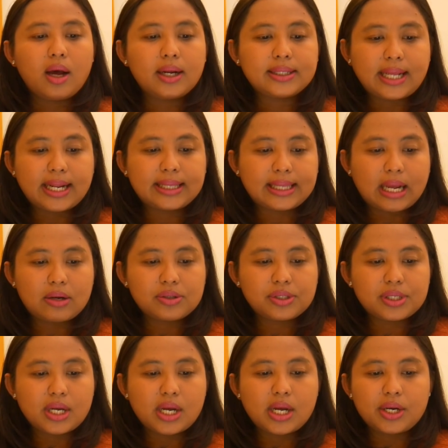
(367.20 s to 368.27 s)

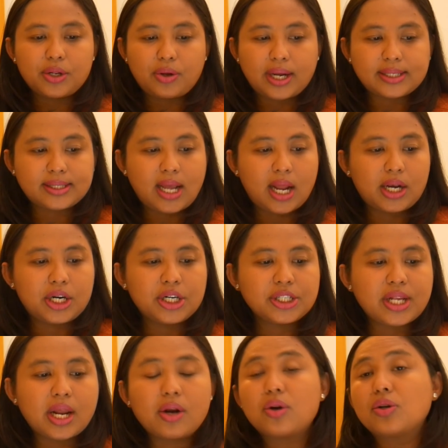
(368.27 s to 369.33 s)
10,000 US dollars,
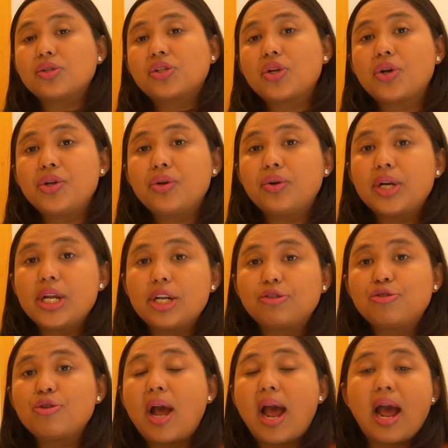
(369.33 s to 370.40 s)
and also you need
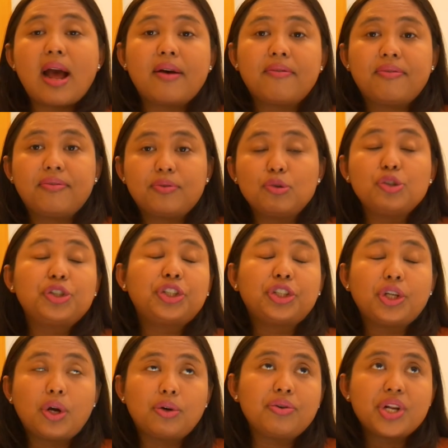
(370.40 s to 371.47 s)
to have to
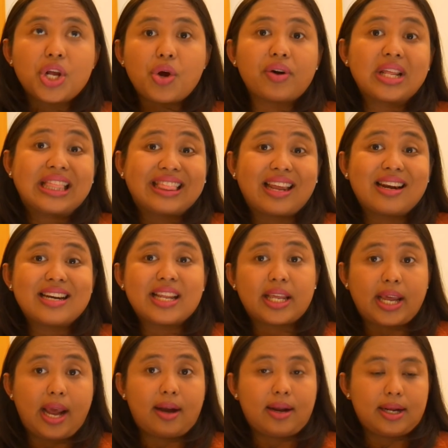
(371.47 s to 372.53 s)
show your return
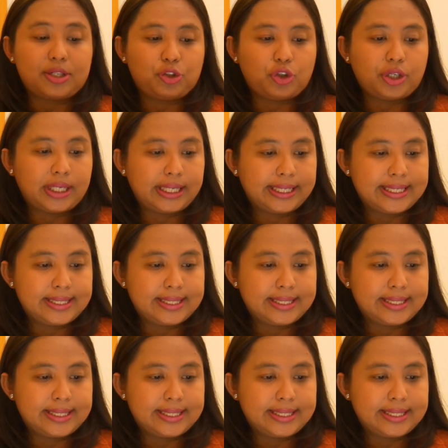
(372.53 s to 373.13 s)
ticket actually.